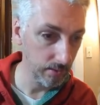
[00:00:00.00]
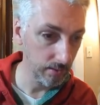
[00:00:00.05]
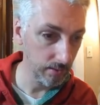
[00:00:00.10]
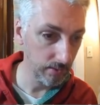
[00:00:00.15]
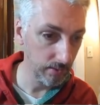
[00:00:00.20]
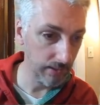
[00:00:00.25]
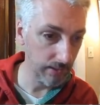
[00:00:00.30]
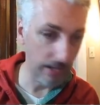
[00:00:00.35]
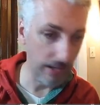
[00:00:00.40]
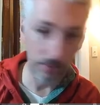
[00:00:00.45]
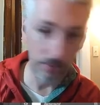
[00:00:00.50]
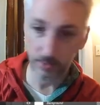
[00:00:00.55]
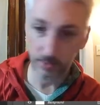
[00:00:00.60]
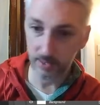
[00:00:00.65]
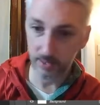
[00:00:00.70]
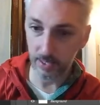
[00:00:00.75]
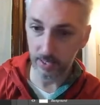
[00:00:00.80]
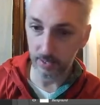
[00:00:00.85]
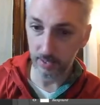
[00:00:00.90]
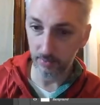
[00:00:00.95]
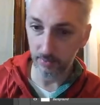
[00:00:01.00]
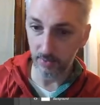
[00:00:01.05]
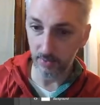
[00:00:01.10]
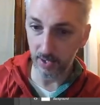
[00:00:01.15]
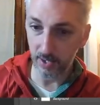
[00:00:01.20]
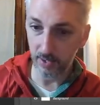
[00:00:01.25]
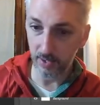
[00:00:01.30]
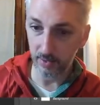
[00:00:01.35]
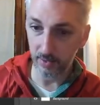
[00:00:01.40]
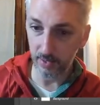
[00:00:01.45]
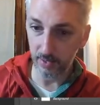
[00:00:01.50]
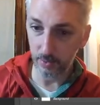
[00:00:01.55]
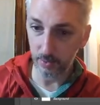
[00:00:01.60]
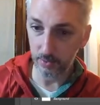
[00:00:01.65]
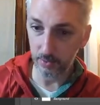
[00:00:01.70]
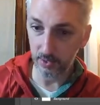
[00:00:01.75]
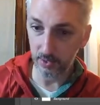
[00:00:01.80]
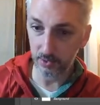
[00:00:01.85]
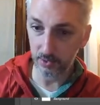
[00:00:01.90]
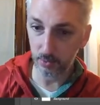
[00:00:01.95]
now it's getting, I was
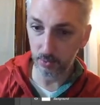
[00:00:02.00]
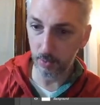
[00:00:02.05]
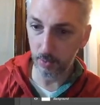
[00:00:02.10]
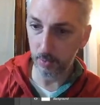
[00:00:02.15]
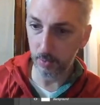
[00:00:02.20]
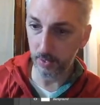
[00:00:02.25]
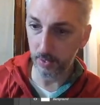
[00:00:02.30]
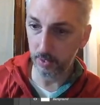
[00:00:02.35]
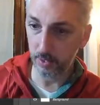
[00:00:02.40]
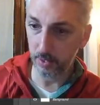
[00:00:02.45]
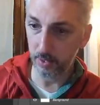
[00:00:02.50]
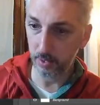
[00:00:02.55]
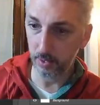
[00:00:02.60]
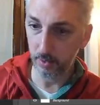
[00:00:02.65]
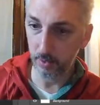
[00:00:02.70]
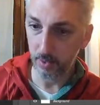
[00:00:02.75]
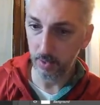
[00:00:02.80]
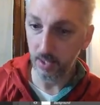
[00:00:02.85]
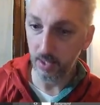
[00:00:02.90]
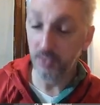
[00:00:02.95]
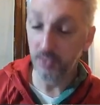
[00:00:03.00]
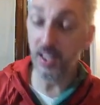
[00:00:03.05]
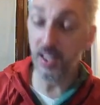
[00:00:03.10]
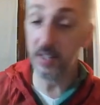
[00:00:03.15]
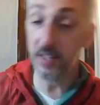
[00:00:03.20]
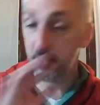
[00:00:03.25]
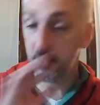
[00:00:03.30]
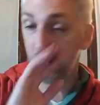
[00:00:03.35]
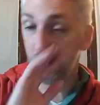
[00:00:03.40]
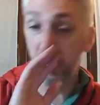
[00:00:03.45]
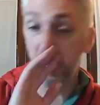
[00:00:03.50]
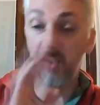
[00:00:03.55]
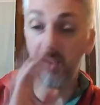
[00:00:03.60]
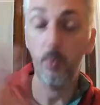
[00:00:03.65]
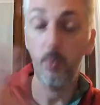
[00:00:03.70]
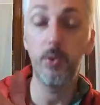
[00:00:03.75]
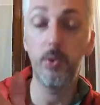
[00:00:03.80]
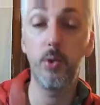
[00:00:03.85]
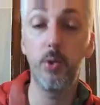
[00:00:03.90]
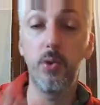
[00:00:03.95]
just scribbling. That's the thing
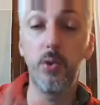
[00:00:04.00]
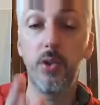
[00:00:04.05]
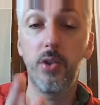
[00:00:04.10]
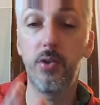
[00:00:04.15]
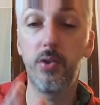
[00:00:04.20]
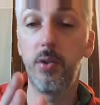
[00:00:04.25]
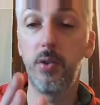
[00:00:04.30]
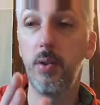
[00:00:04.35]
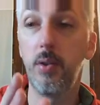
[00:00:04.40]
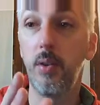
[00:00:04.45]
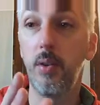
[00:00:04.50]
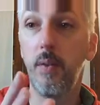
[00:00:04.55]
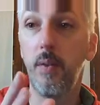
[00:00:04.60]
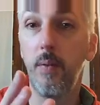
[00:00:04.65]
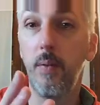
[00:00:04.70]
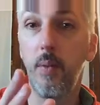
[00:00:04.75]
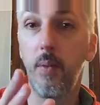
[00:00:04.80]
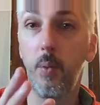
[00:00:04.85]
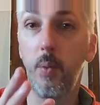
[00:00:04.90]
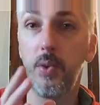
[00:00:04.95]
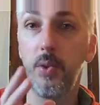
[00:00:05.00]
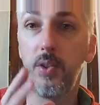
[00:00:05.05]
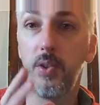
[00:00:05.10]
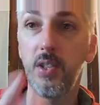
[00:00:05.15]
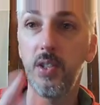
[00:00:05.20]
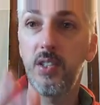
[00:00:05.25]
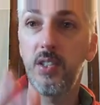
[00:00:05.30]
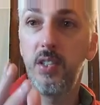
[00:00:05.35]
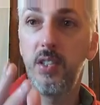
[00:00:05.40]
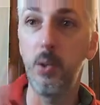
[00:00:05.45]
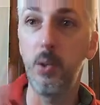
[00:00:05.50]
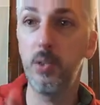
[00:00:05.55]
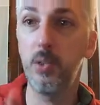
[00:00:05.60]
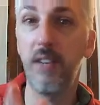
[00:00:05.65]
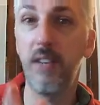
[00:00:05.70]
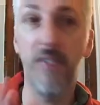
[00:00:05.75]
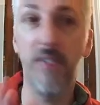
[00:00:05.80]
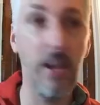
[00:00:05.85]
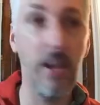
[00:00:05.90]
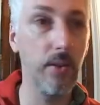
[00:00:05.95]
when you're just using
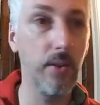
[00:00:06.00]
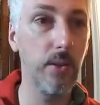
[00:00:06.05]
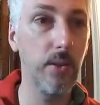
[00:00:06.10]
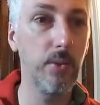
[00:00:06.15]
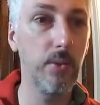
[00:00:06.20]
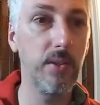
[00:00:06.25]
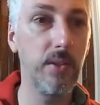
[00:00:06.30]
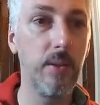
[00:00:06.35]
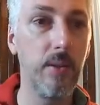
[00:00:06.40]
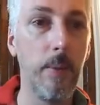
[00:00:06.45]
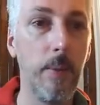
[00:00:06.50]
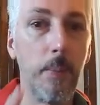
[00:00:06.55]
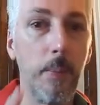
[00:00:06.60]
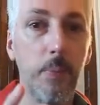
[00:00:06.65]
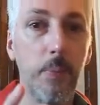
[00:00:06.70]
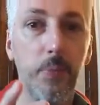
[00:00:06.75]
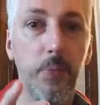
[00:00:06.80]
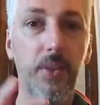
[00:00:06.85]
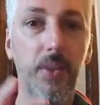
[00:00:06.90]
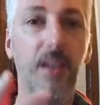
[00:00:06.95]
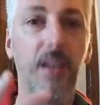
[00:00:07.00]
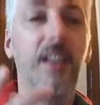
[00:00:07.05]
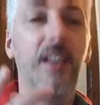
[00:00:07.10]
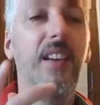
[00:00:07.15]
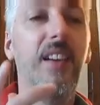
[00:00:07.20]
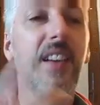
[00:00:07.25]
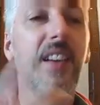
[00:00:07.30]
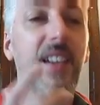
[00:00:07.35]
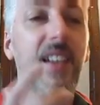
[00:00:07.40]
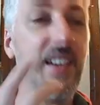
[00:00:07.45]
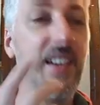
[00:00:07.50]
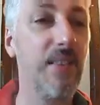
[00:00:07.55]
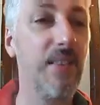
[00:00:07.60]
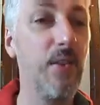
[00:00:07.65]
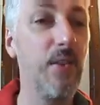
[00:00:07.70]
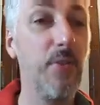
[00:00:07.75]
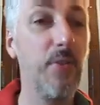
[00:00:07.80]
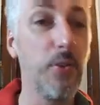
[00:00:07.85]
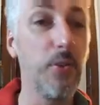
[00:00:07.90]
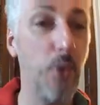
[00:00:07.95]
values, even
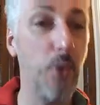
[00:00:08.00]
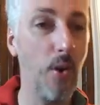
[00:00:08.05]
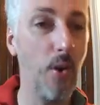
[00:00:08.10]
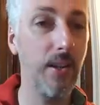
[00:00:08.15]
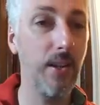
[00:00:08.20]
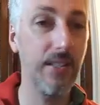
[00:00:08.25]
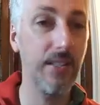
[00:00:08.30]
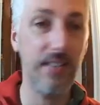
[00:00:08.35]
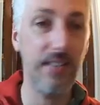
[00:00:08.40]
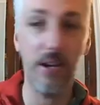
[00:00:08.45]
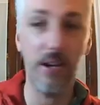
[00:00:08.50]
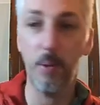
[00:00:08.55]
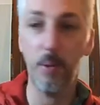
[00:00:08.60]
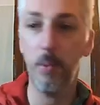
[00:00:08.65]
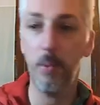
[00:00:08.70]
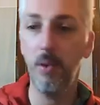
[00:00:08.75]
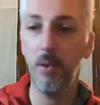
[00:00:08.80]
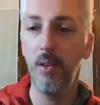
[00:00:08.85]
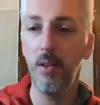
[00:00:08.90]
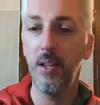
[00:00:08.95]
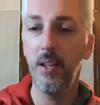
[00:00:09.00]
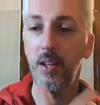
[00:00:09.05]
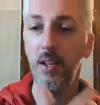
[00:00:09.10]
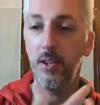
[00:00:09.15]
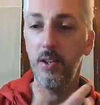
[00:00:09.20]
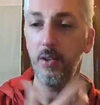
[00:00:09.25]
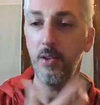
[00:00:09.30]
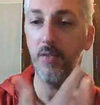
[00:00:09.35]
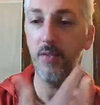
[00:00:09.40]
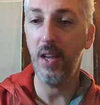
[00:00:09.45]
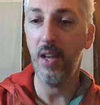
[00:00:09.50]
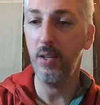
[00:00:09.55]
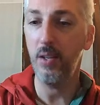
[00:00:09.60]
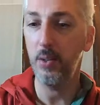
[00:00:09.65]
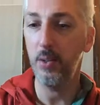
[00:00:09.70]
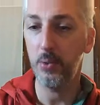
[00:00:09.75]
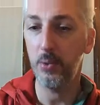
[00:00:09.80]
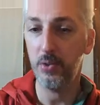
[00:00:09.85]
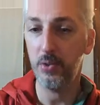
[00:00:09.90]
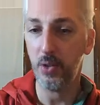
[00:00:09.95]
if the drawing is terrible, your value
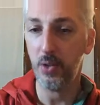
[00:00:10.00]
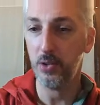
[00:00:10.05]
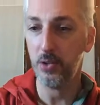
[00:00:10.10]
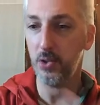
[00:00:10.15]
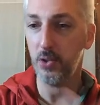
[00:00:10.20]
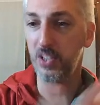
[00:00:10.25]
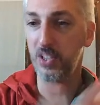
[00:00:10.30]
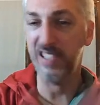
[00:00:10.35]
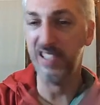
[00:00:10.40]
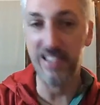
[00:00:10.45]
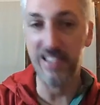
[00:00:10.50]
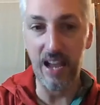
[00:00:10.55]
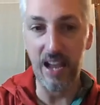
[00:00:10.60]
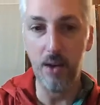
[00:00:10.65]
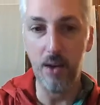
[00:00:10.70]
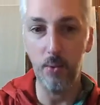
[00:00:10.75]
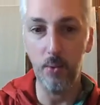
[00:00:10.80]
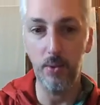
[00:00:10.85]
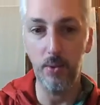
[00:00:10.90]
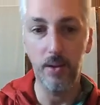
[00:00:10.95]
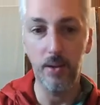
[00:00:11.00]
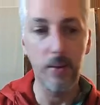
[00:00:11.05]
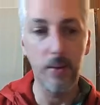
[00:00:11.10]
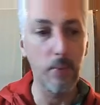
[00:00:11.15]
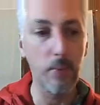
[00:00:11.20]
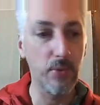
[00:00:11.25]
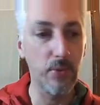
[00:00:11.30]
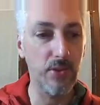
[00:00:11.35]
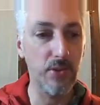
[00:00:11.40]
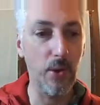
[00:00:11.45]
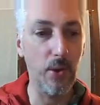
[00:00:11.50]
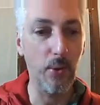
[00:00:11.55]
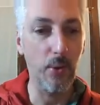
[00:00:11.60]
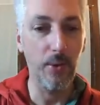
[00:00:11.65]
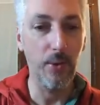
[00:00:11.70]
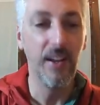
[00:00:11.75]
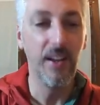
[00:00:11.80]
structure is sound. So